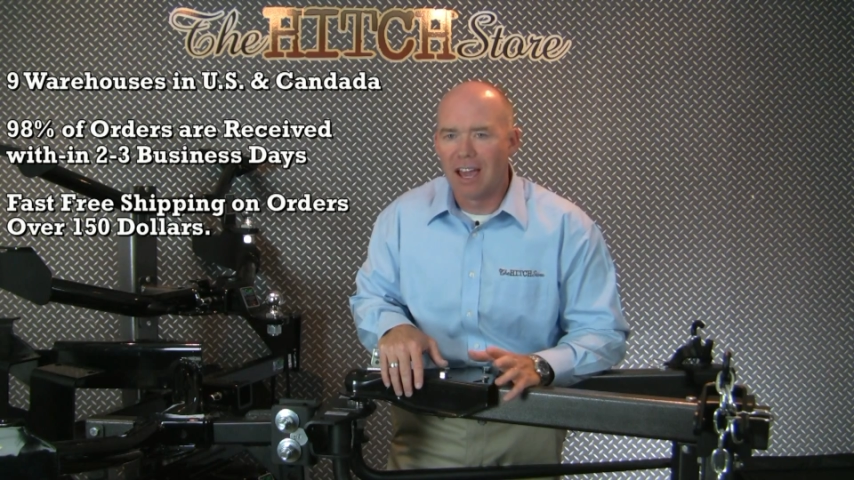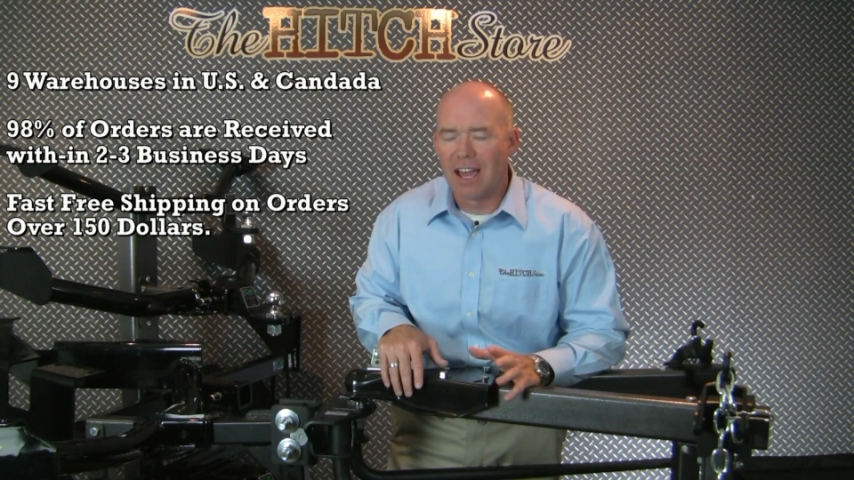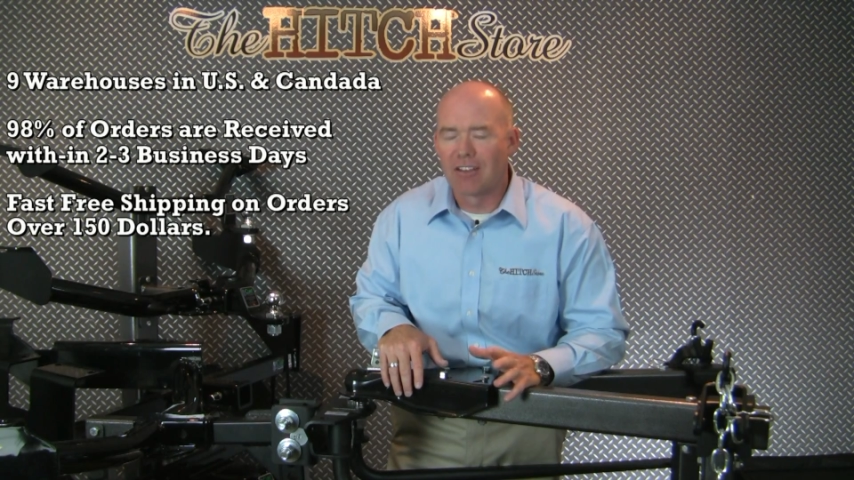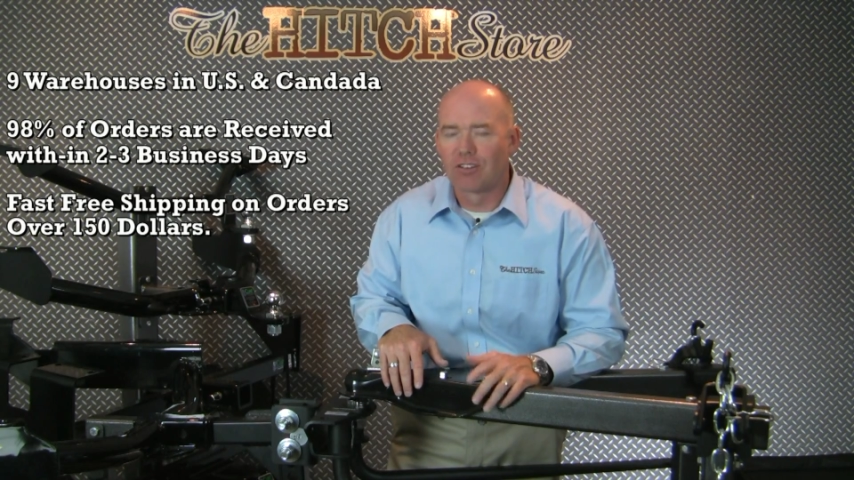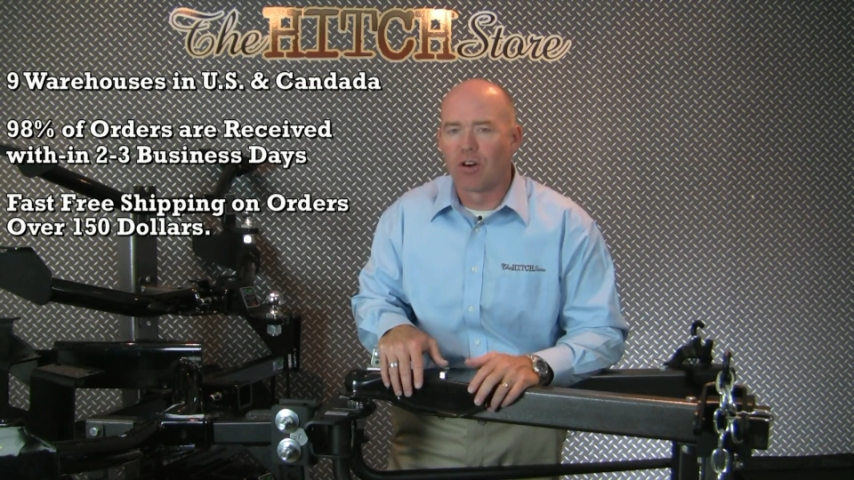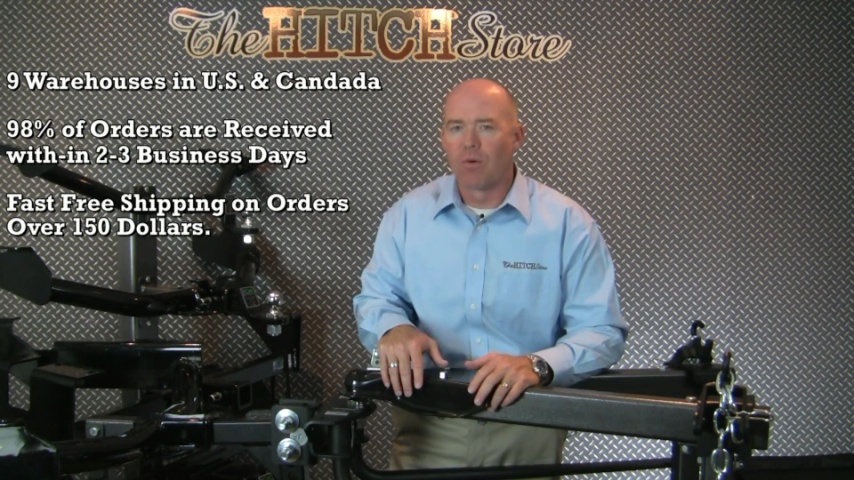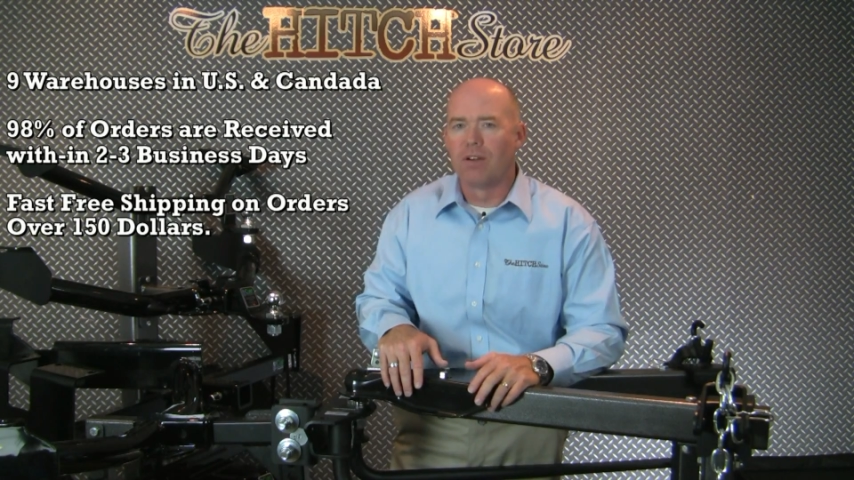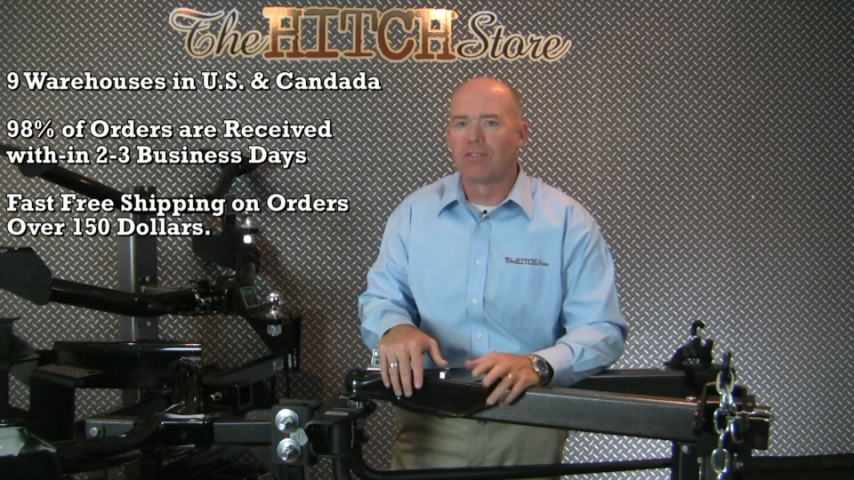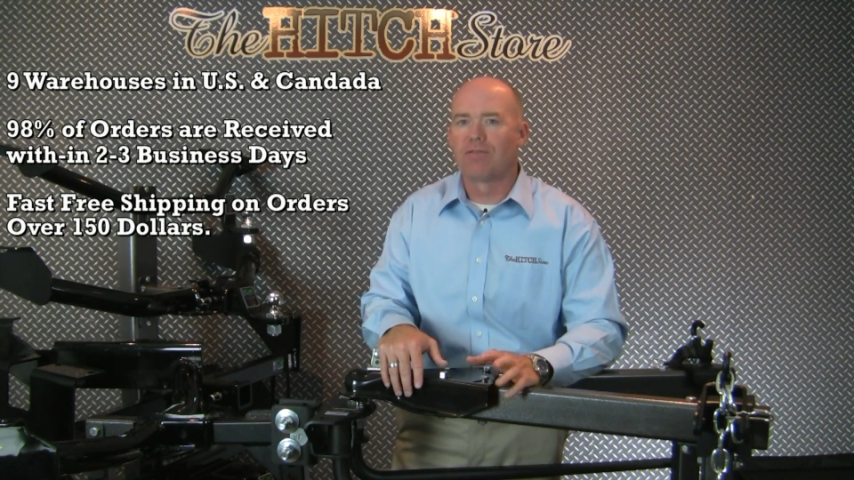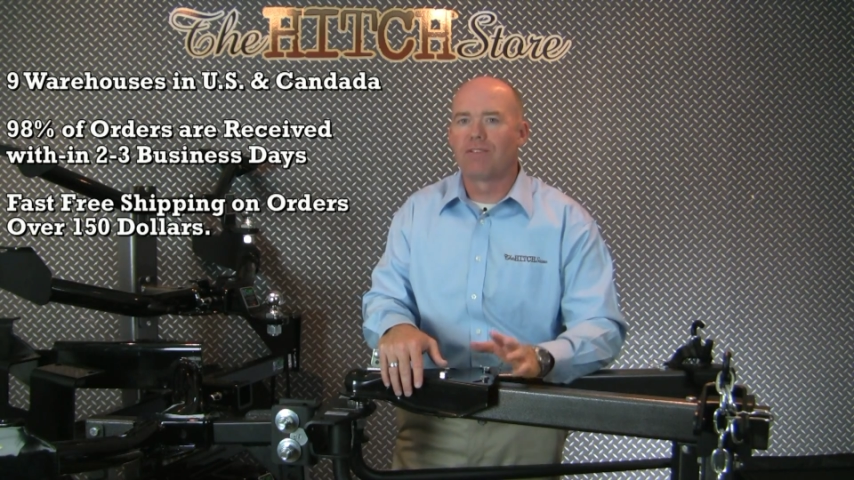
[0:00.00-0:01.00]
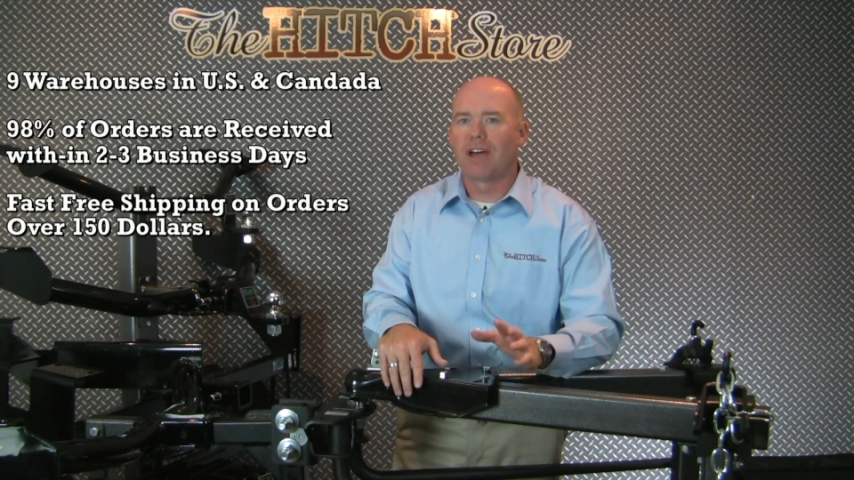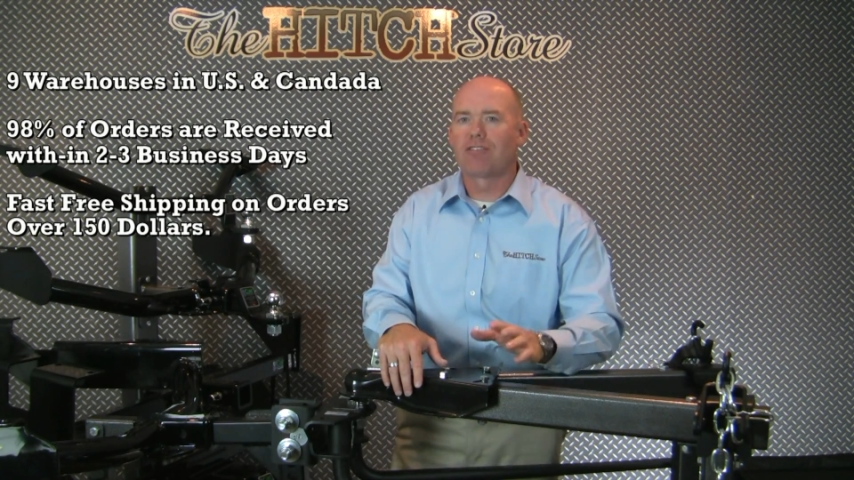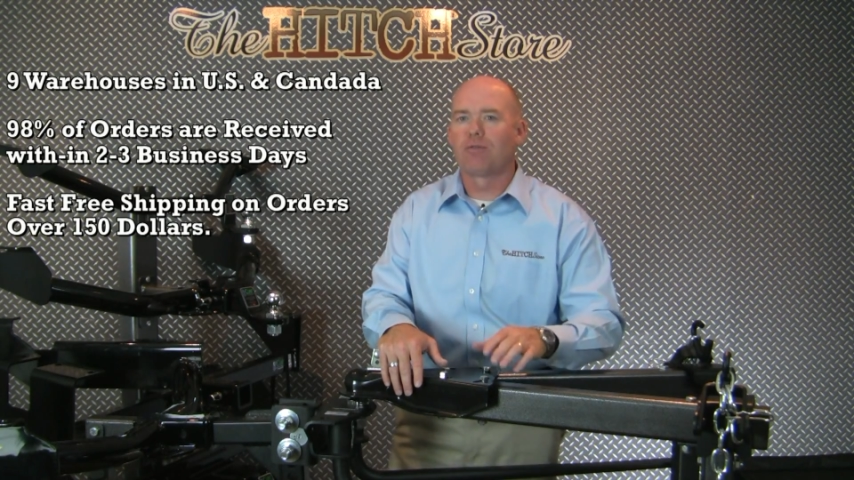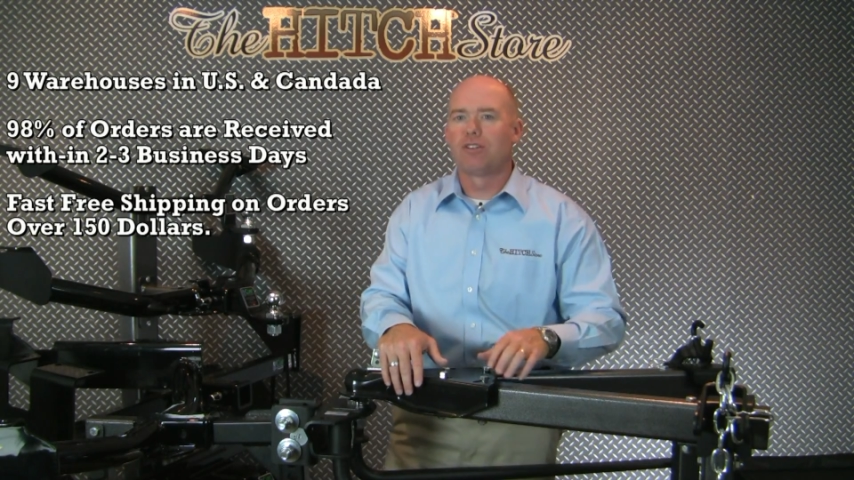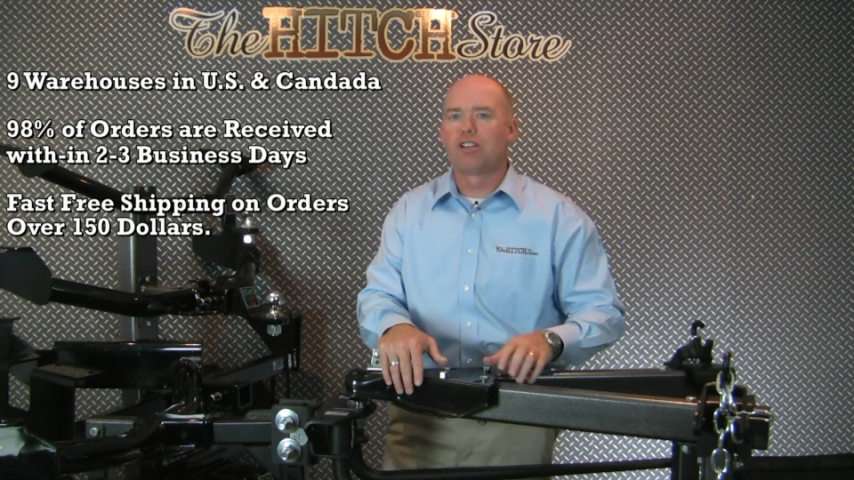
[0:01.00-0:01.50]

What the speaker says: As always, fast free